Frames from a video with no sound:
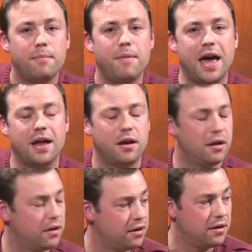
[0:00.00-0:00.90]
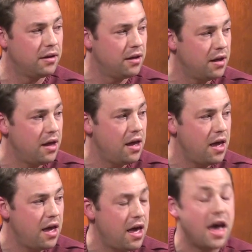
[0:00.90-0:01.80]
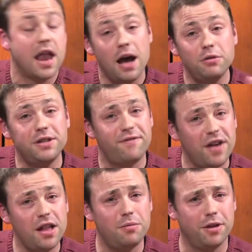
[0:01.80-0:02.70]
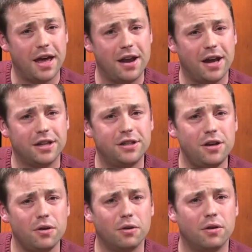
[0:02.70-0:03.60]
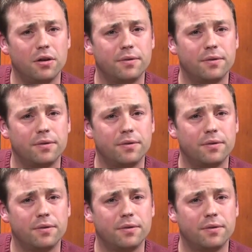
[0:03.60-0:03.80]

Man. And I was available that night, too.